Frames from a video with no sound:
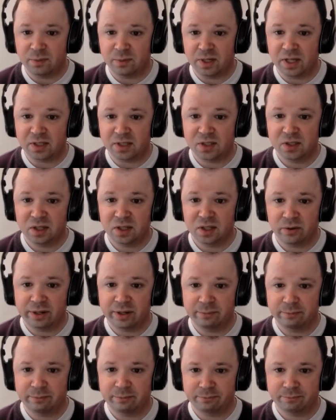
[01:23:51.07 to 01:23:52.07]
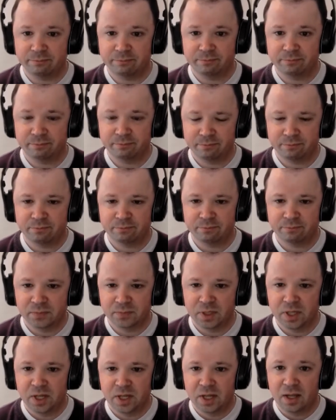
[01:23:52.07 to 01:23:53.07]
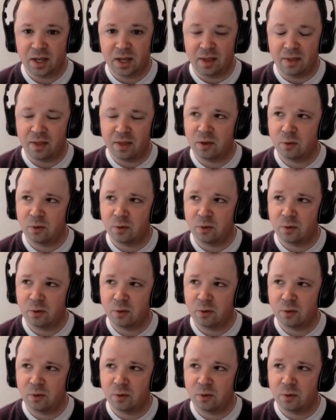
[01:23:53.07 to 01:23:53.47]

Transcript: be necessary and, and, and